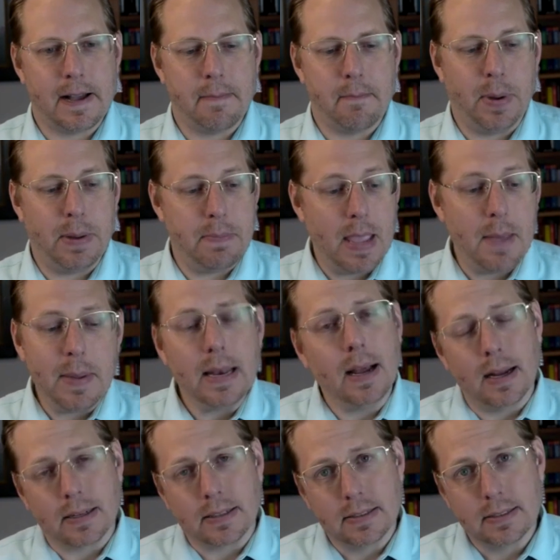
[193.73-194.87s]
But maybe
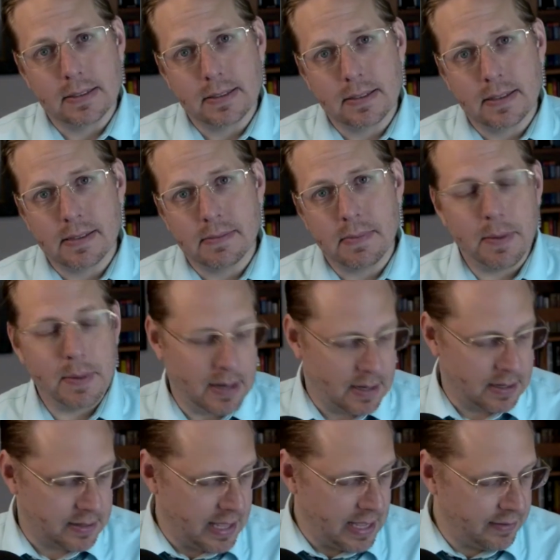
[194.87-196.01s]
not. Maybe
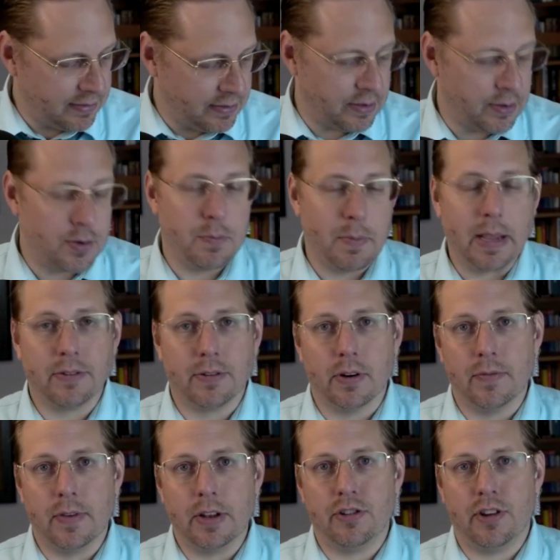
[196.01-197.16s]
not. Thanks to Mike
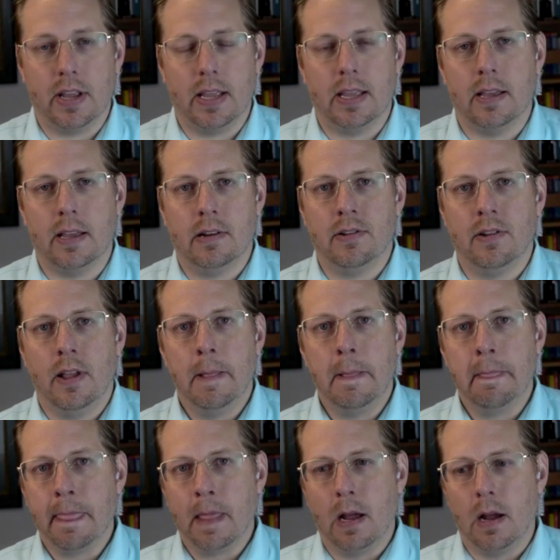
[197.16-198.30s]
Cernovich and
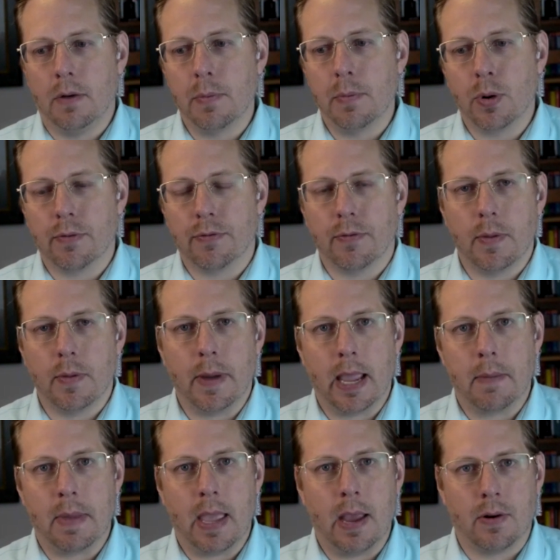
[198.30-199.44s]
a reporter from the
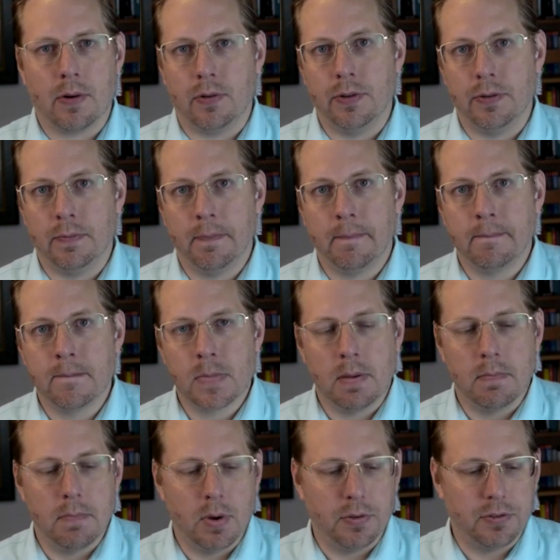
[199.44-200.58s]
Miami Herald,
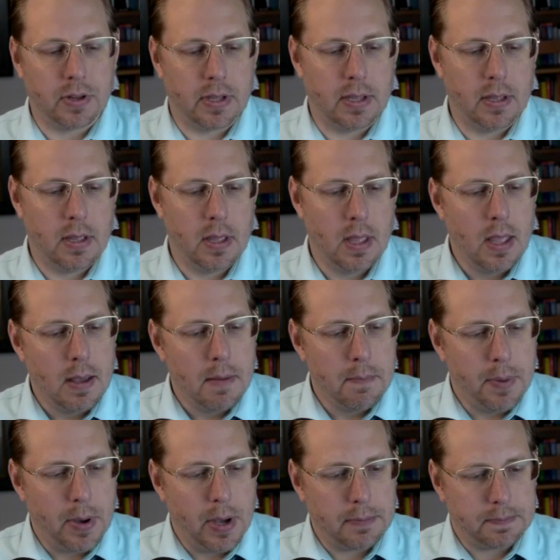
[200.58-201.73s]
mostly.
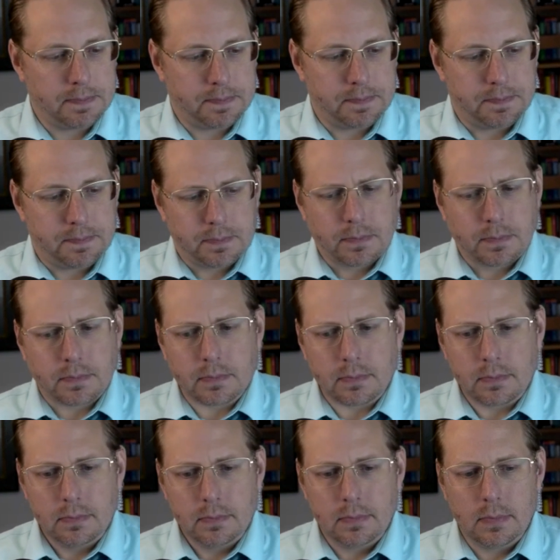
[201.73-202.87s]
But
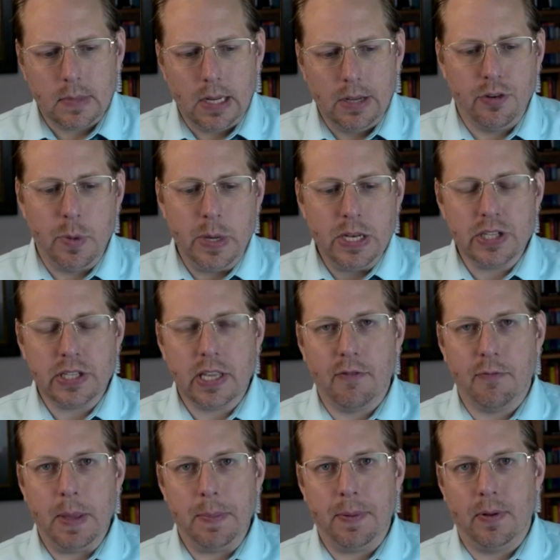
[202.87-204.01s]
should we just give
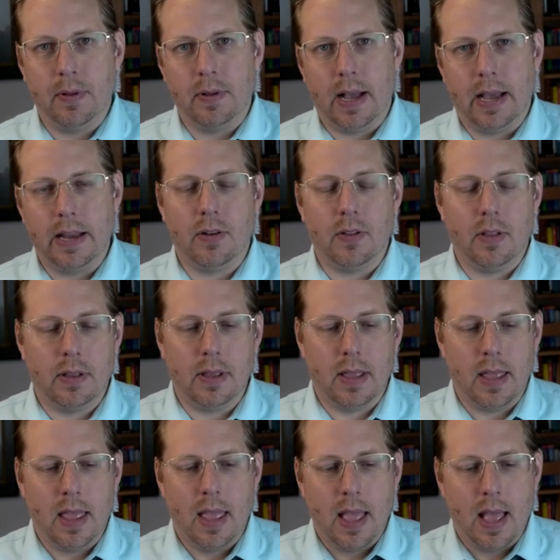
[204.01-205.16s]
people, I don't
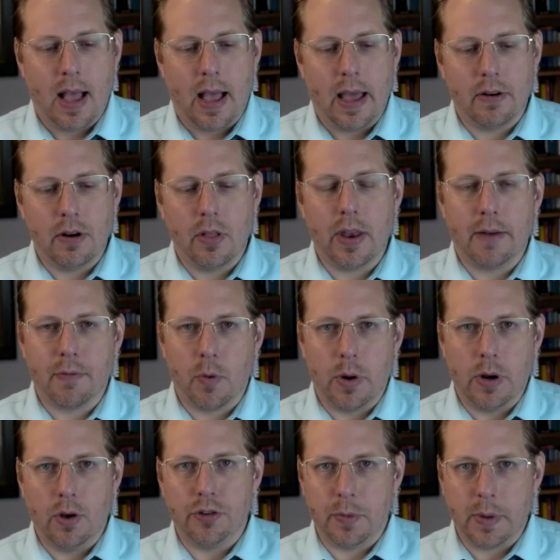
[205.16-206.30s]
know that everyone
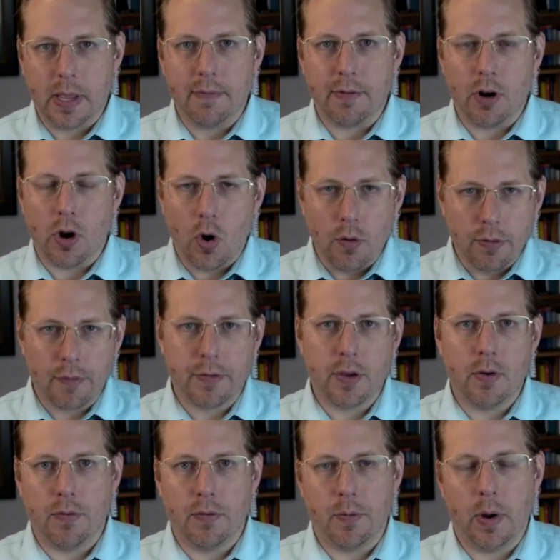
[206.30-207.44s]
knows. Should we give an
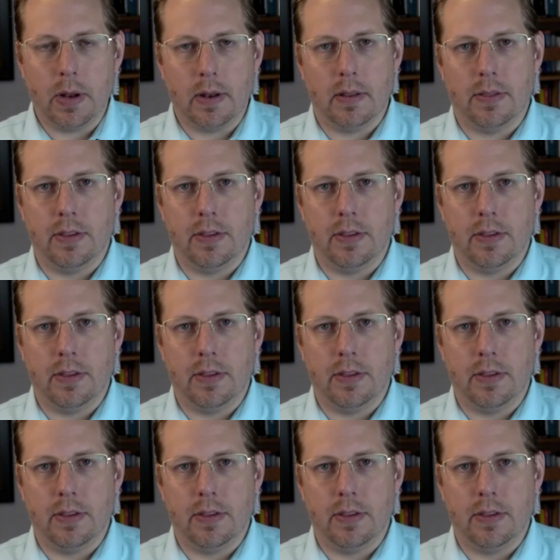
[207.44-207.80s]
overview of what the